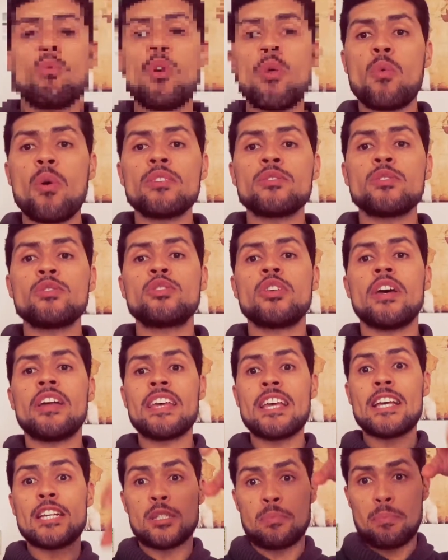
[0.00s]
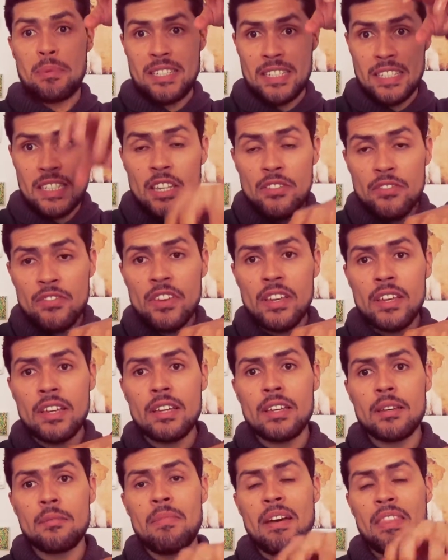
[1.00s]
we want to study specific
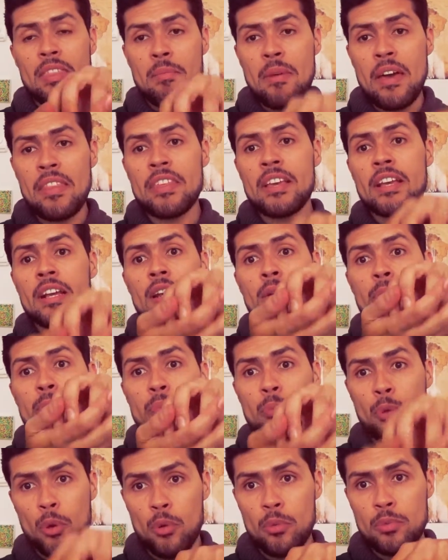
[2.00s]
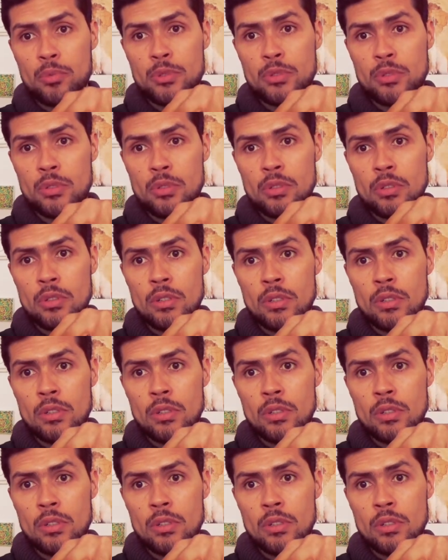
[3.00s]
mathematical proofs